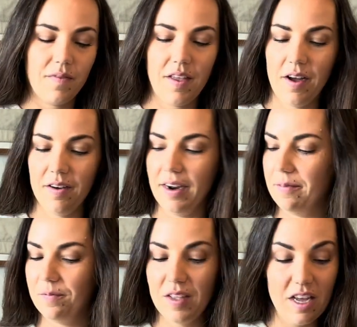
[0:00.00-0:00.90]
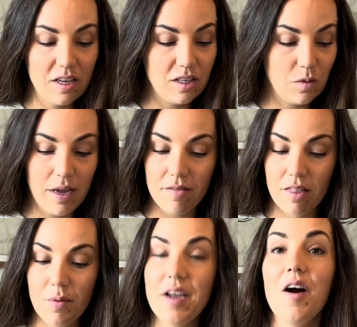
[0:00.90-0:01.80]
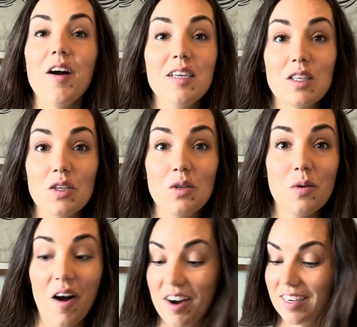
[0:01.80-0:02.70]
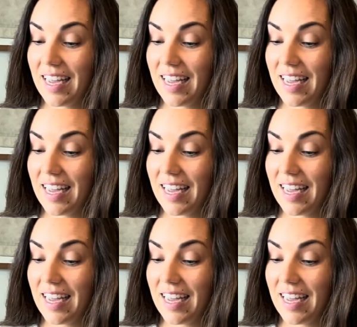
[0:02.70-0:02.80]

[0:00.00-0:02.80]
All right, so we have 3 cards, 2 cards,